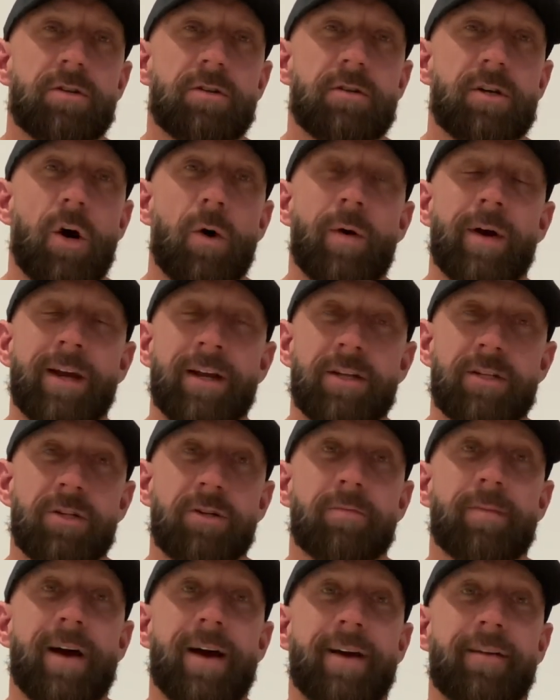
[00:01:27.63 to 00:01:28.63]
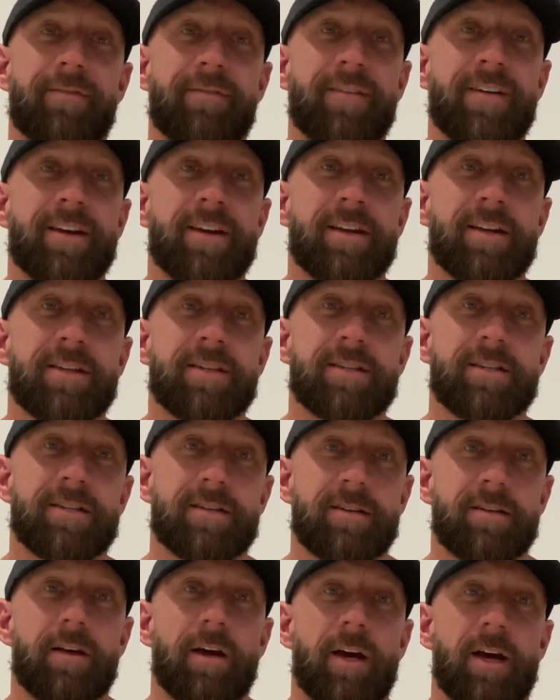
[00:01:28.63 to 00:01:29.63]
going into my
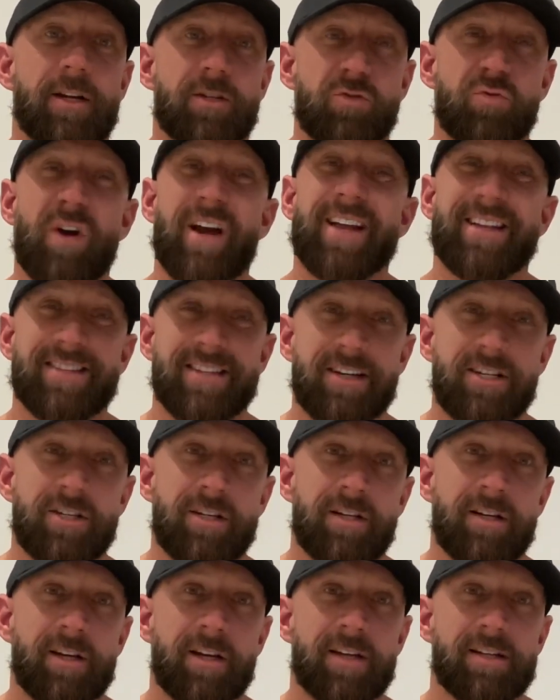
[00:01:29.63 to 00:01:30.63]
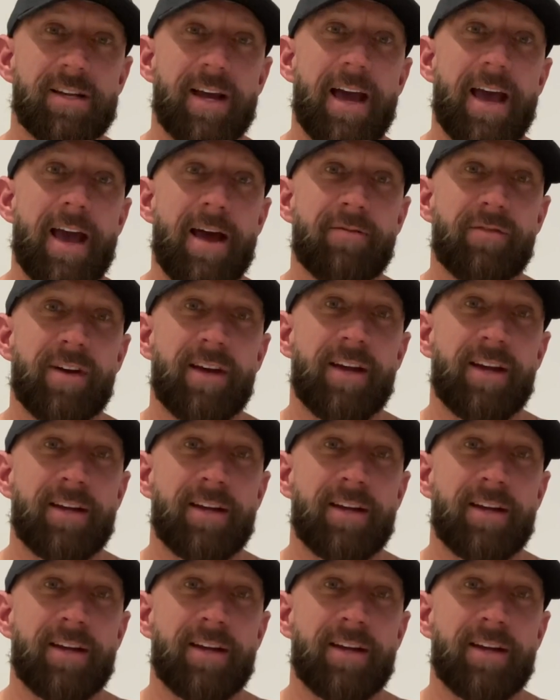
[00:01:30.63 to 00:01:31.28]
fitness transition because I have